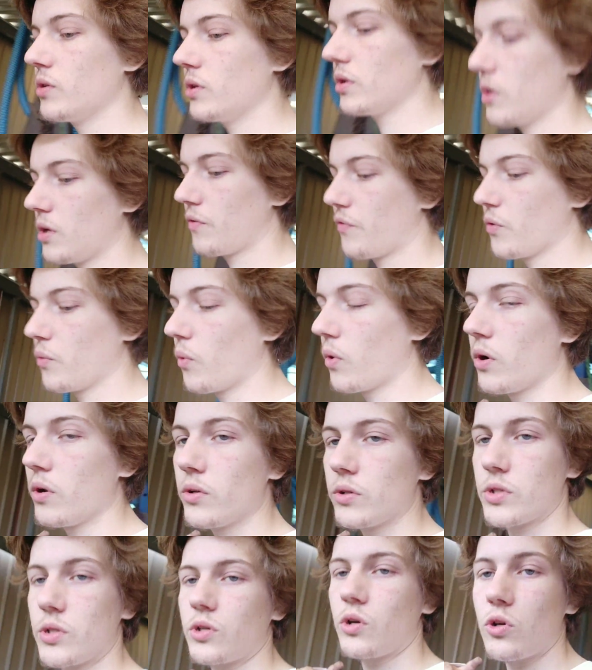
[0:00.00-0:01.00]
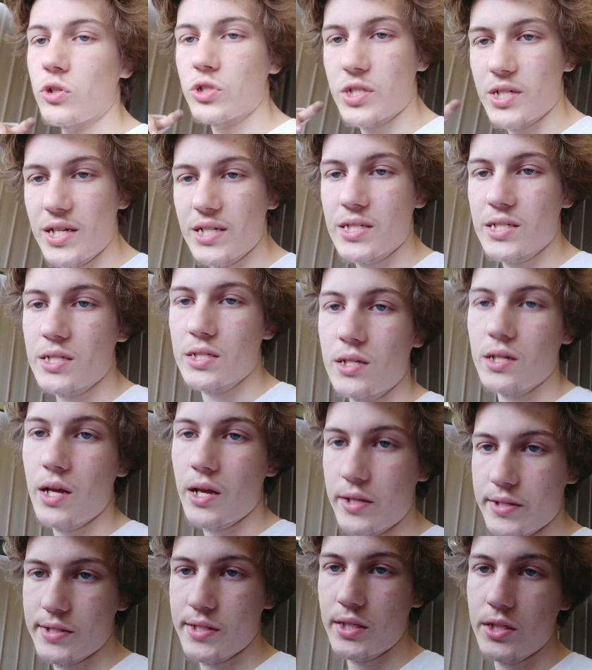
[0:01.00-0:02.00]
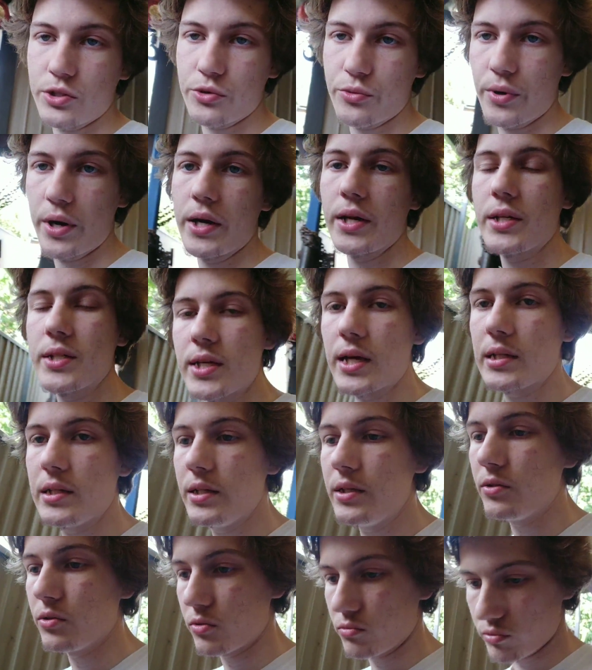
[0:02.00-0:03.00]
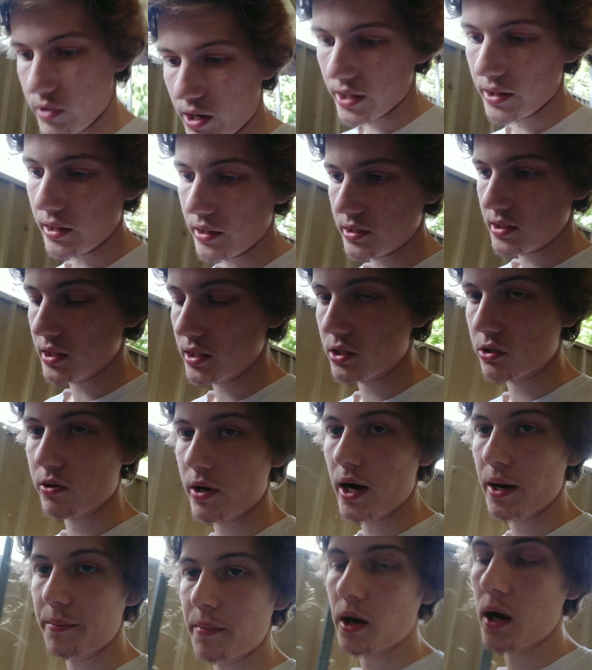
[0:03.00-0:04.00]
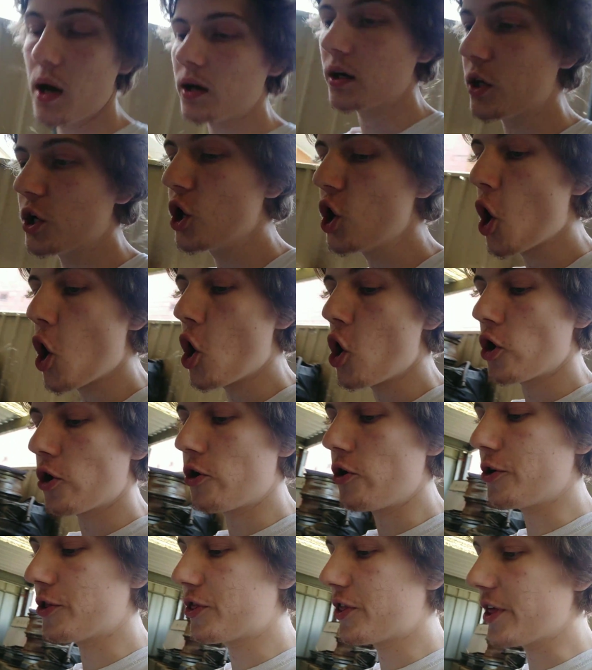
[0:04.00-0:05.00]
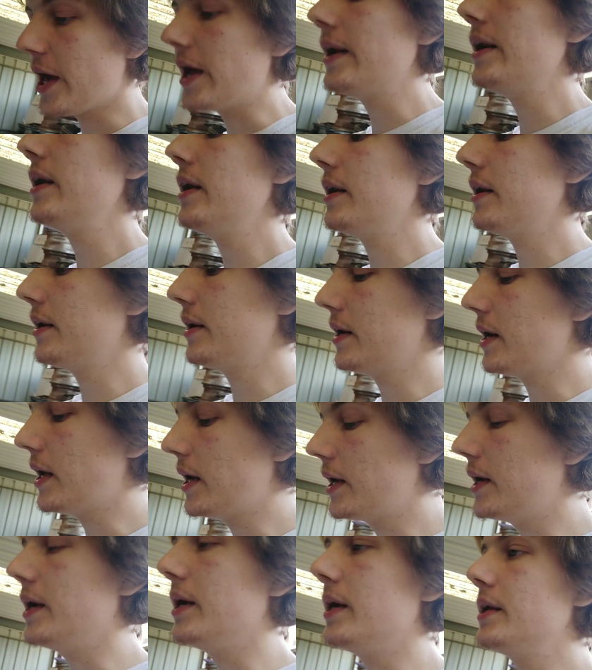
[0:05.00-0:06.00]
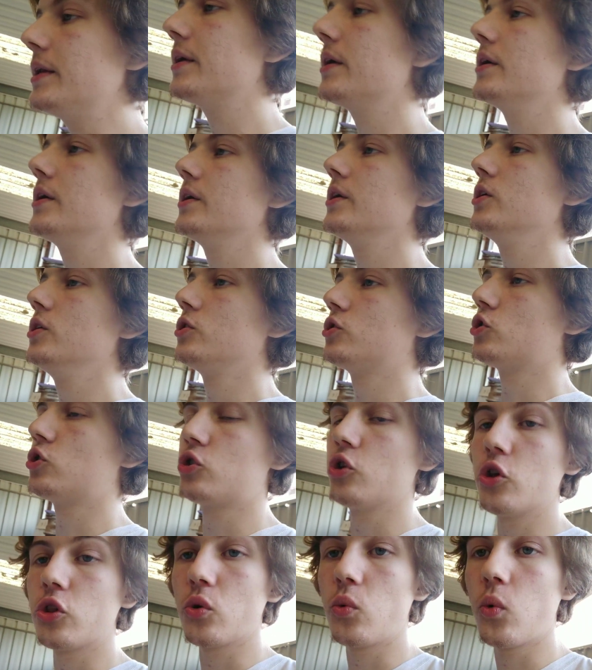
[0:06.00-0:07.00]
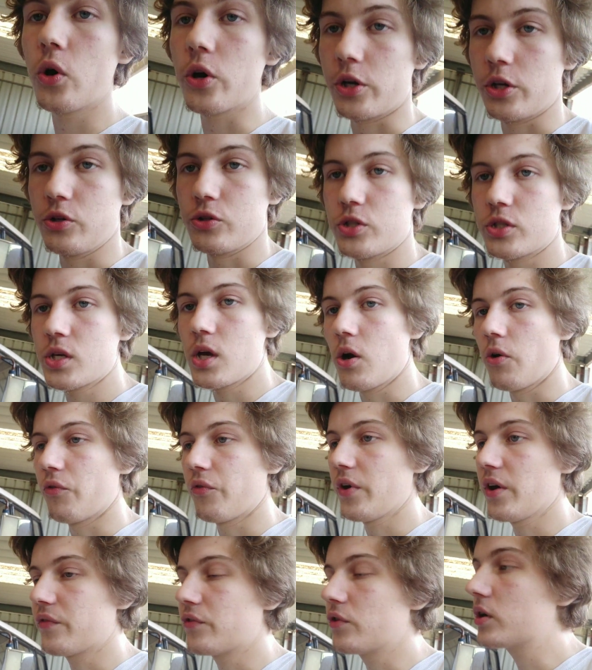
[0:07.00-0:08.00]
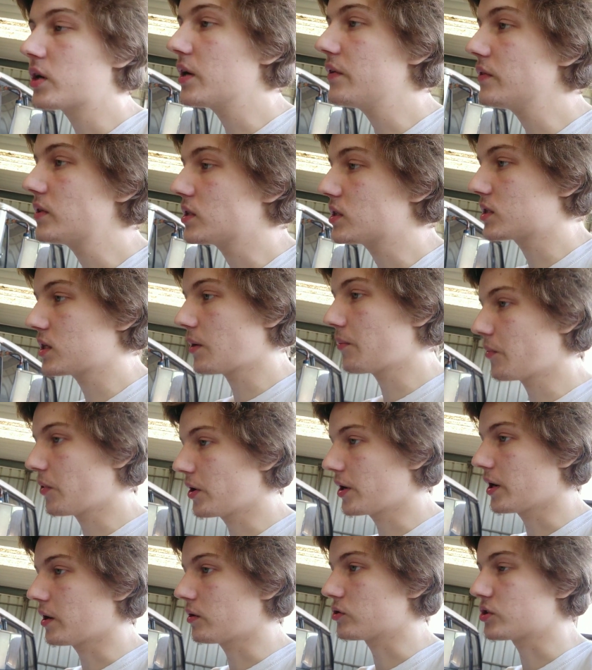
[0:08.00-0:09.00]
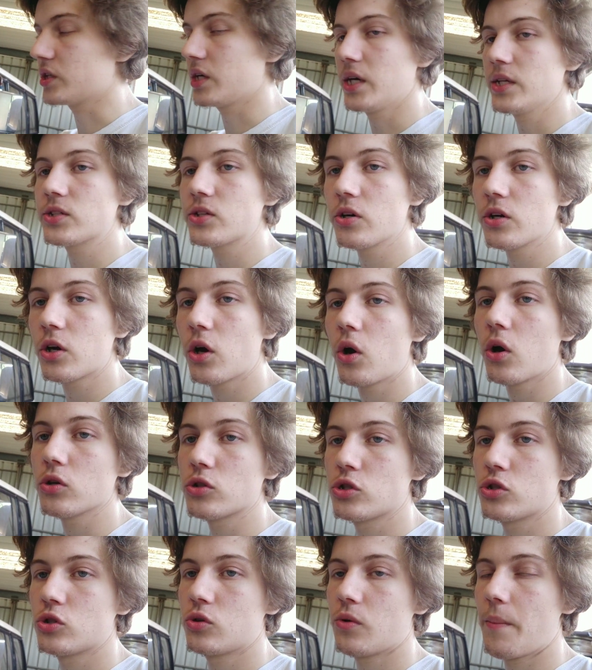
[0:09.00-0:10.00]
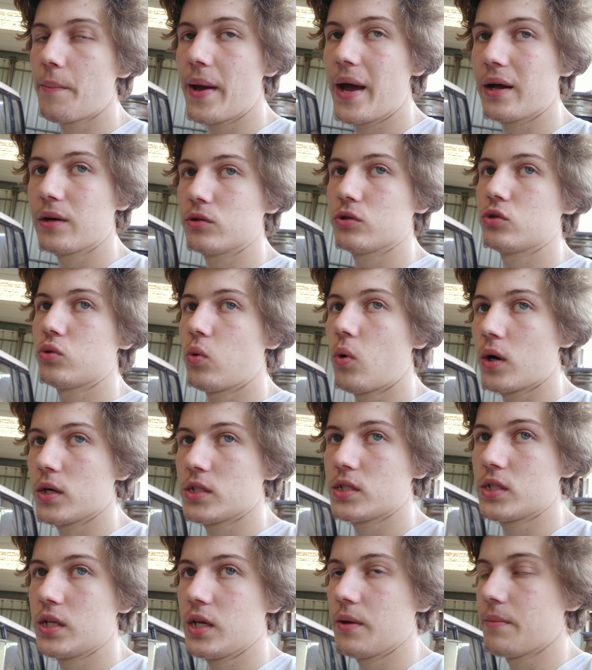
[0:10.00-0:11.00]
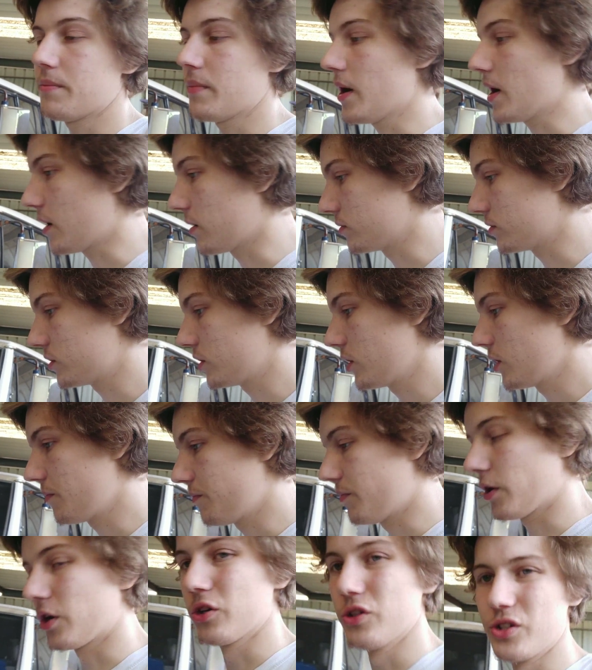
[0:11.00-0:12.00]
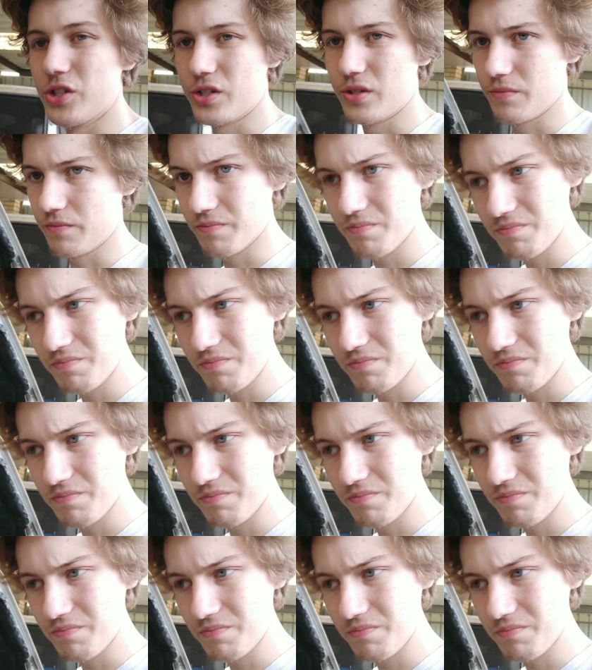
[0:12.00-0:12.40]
if you want it to cost less as $6,000 exactly, or around that $6,000 mark, you then need to do the work yourself. If you give it to someone else, it's going to cost about twice the amount, because